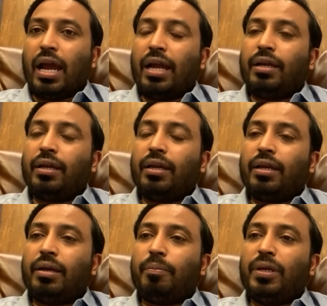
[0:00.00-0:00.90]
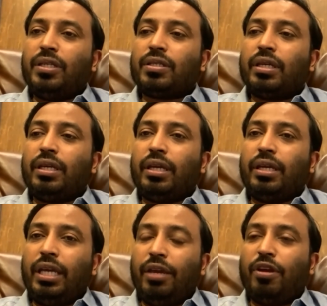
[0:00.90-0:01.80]
and means
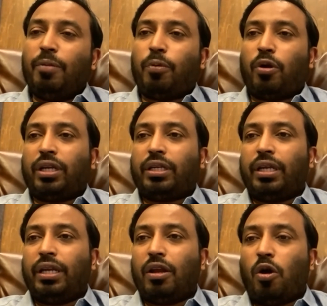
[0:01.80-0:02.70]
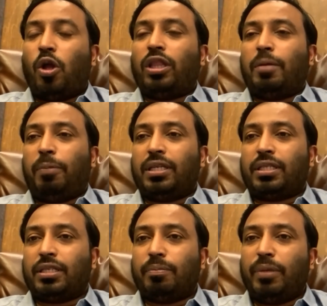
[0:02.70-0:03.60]
even product in all the
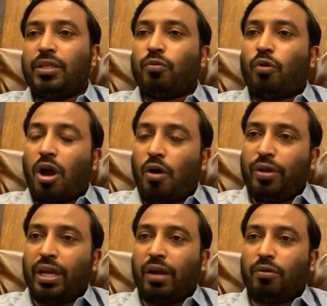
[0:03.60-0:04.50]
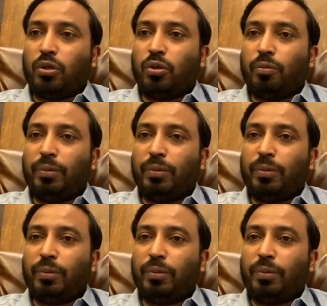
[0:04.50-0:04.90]
places, means how we have to do,